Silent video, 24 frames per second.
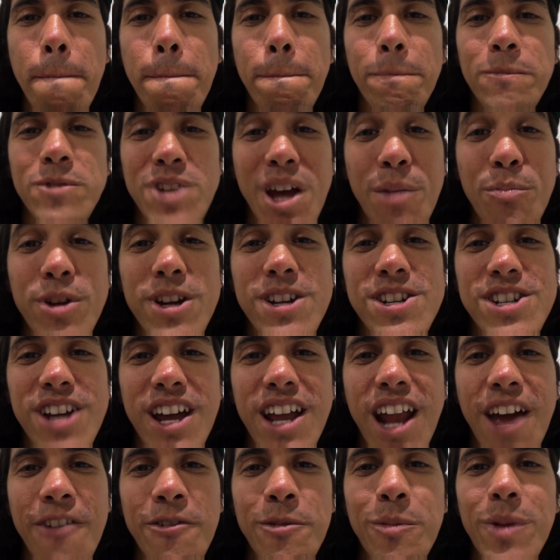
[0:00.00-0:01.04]
So I
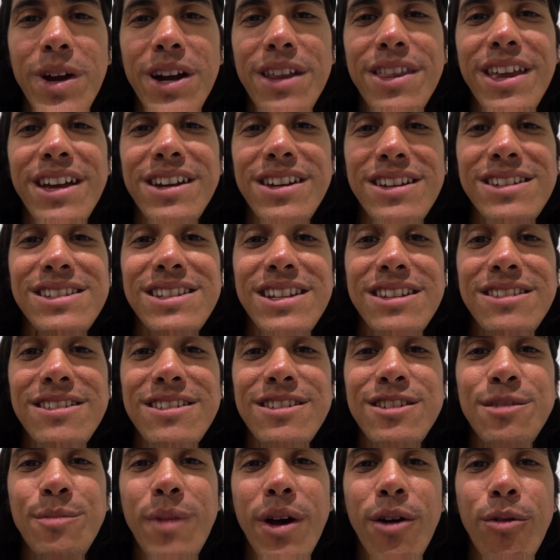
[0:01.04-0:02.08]
appreciate everybody that does
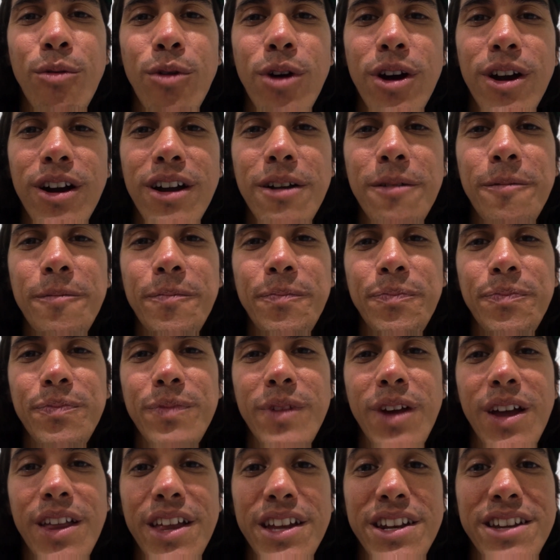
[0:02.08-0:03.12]
listen to my work,
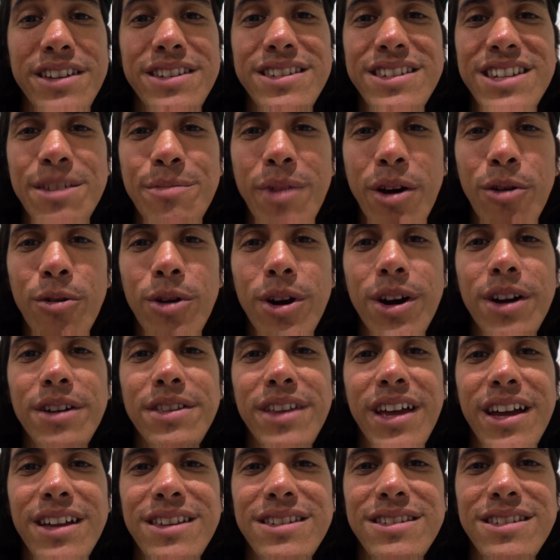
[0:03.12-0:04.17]
that does see my work,
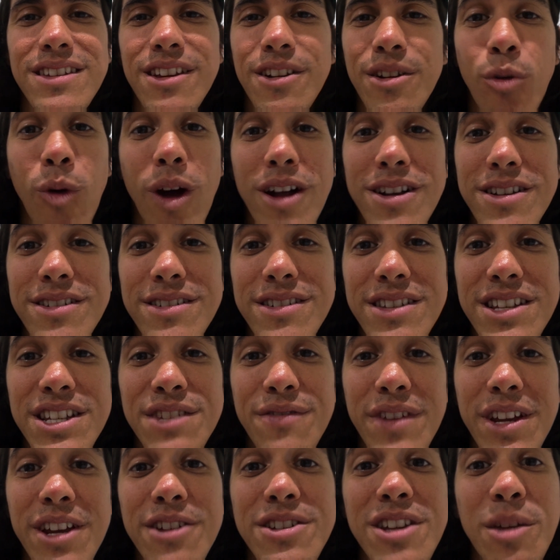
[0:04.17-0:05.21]
that watches
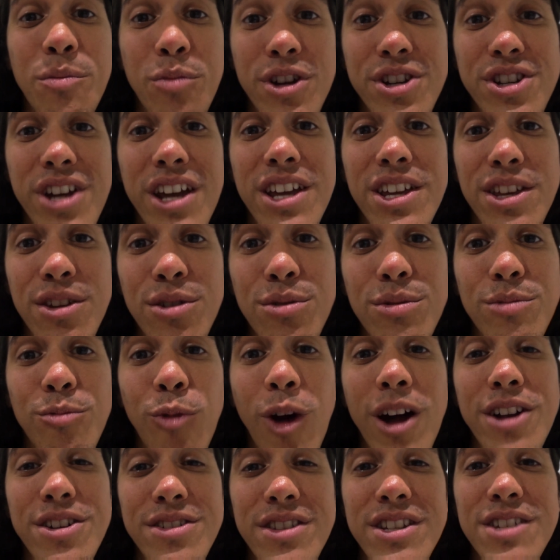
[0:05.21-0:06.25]
these videos. I appreciate you
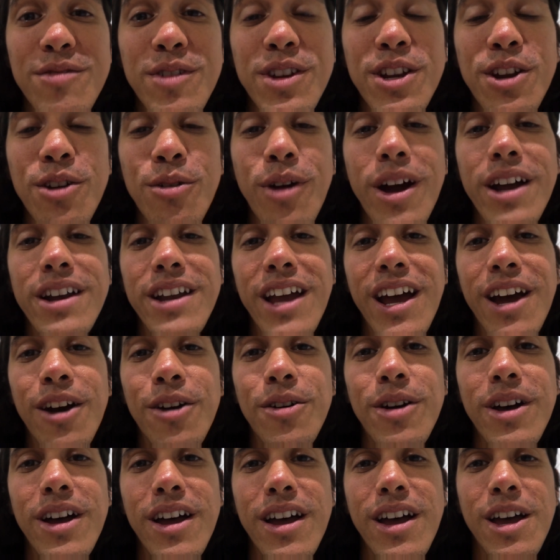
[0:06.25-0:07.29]
watching this video right now,
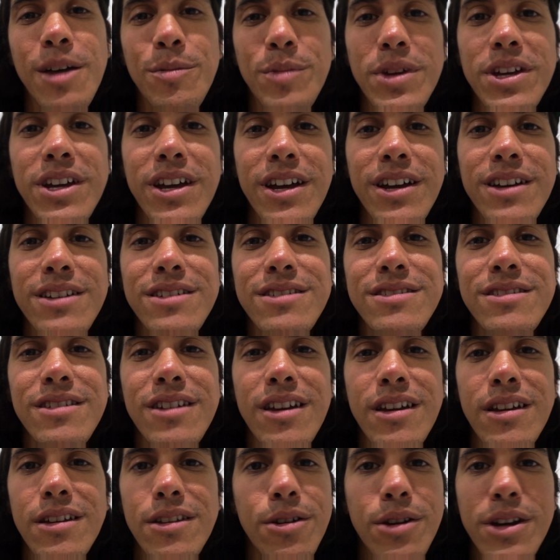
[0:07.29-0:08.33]
because
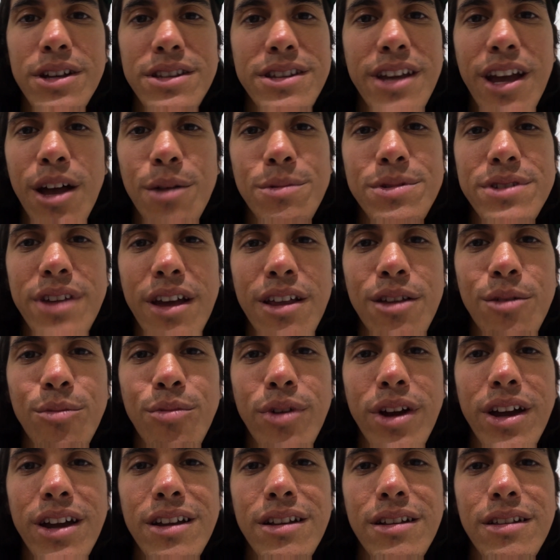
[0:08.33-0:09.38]
you get to help
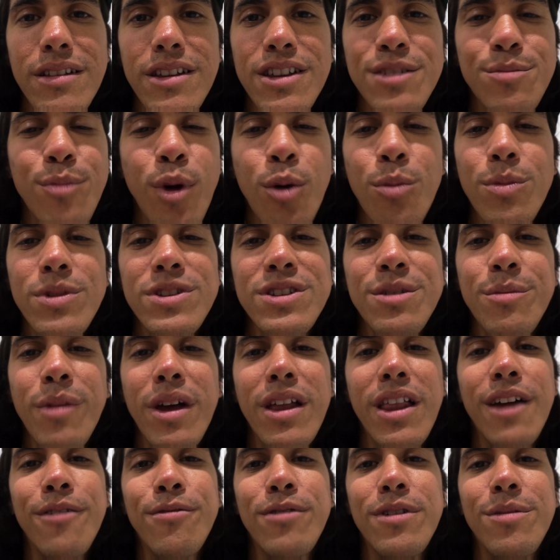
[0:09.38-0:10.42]
celebrate these moments in my
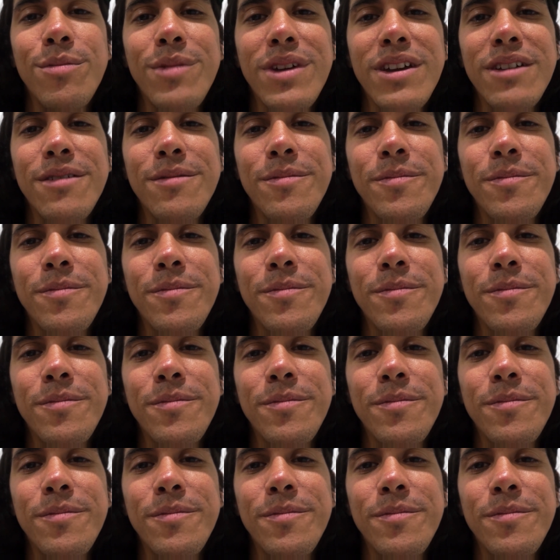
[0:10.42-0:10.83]
life with me.